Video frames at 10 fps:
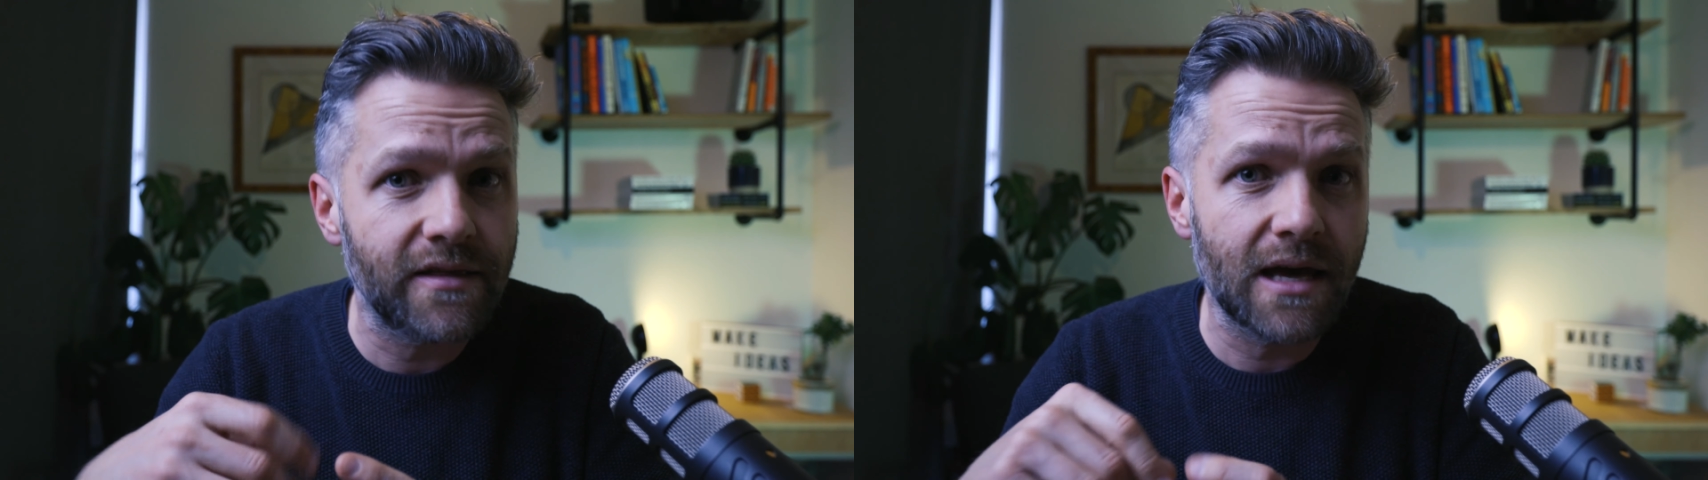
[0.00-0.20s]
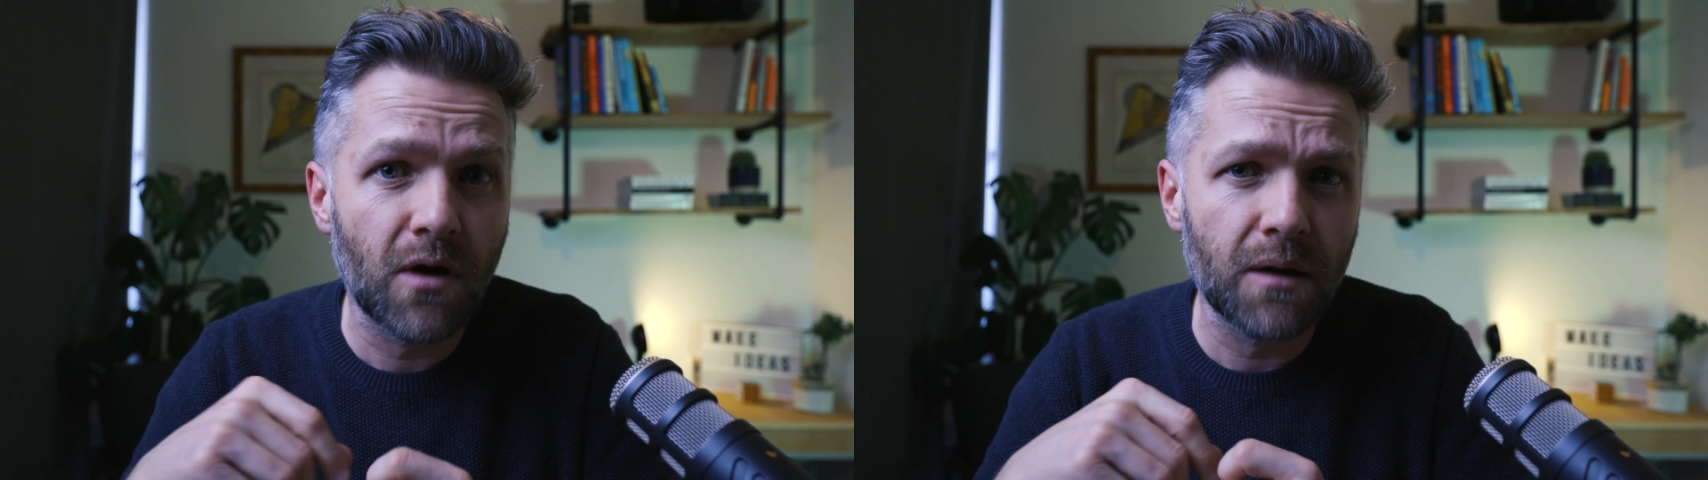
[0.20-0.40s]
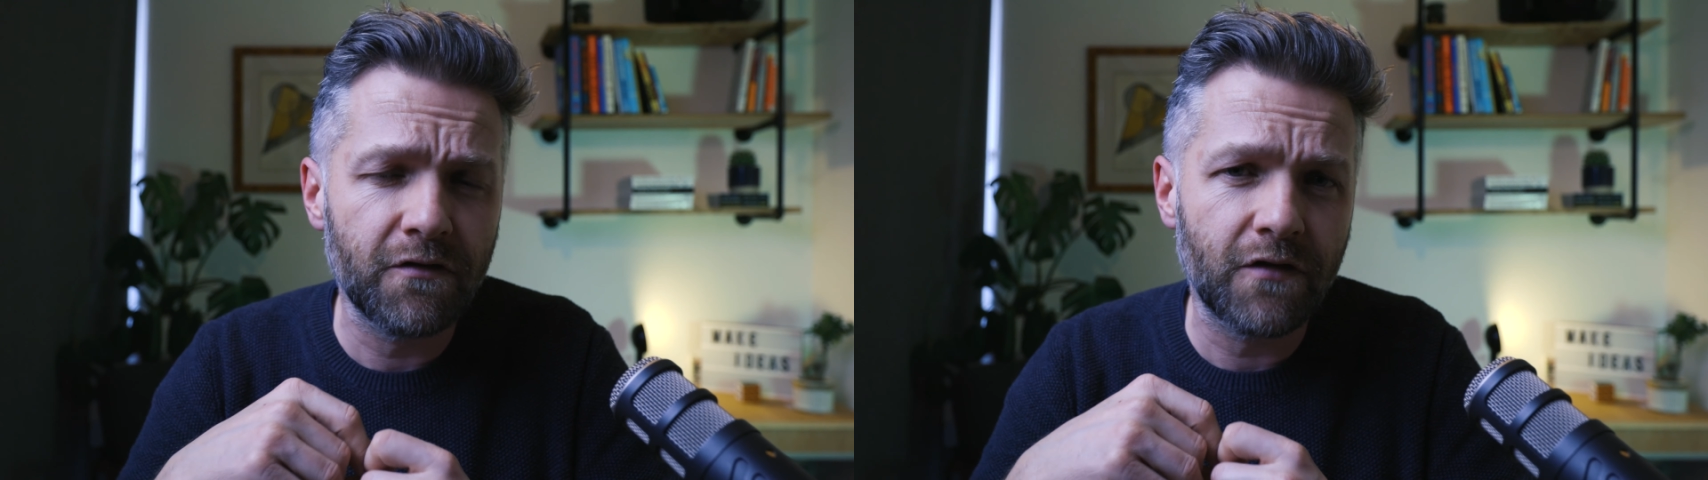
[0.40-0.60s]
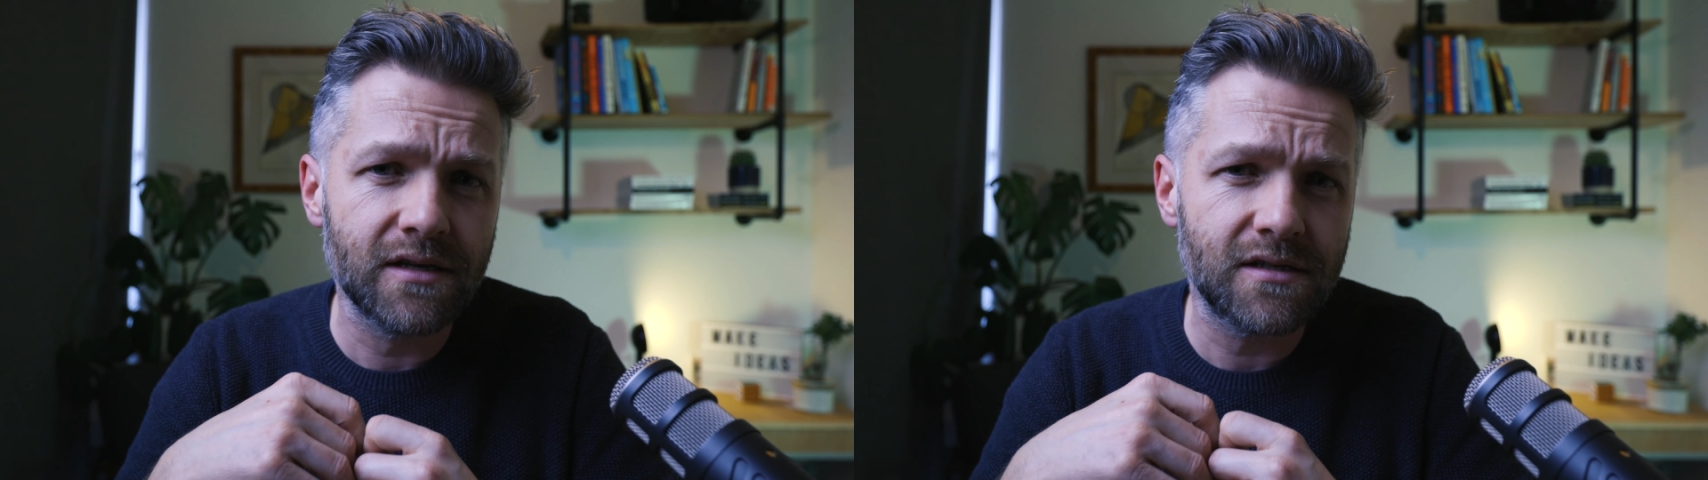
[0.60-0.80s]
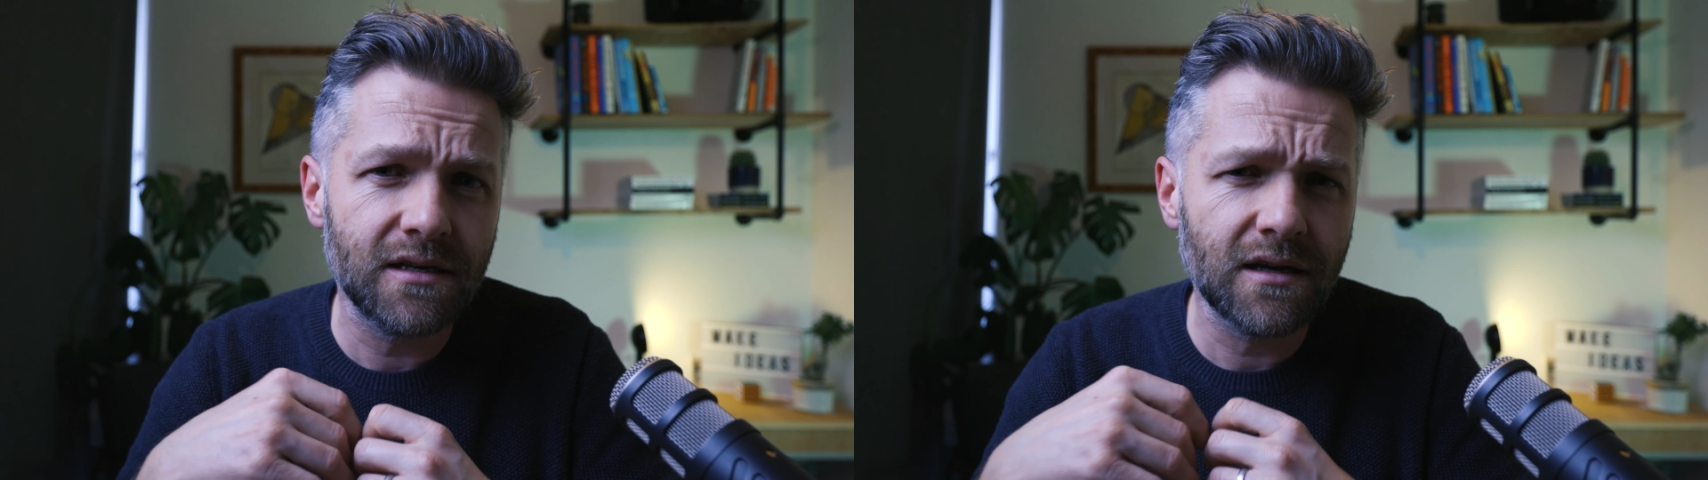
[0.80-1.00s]
that they might be
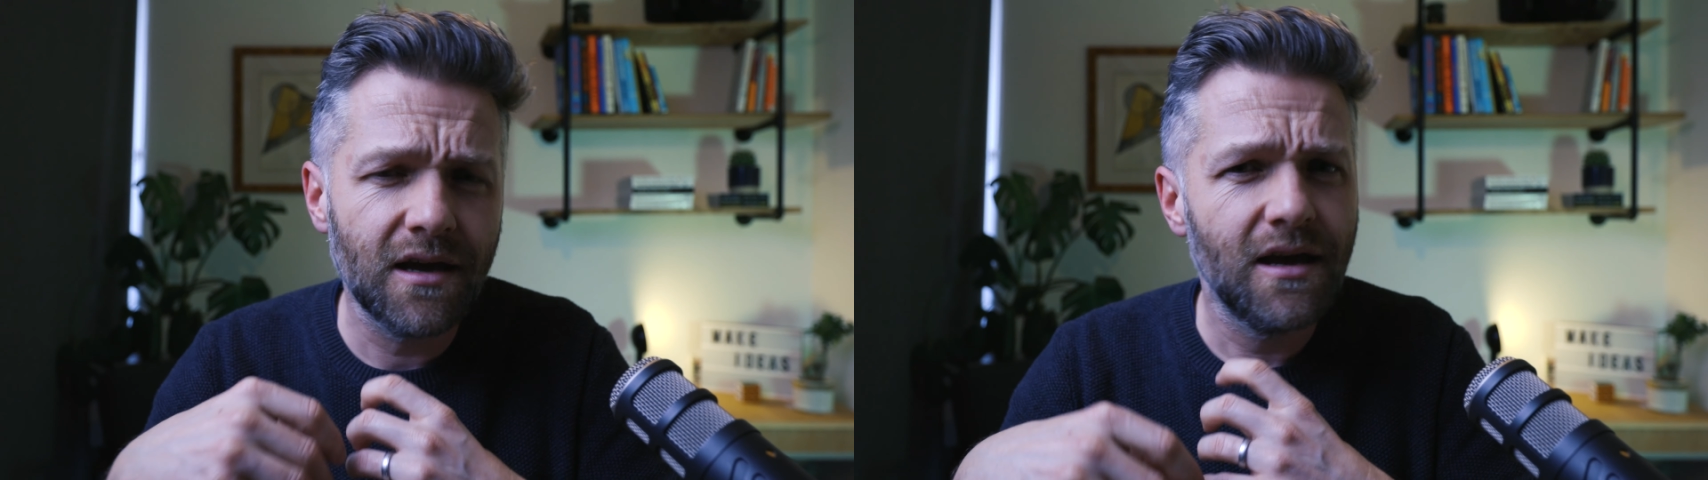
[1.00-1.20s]
facing,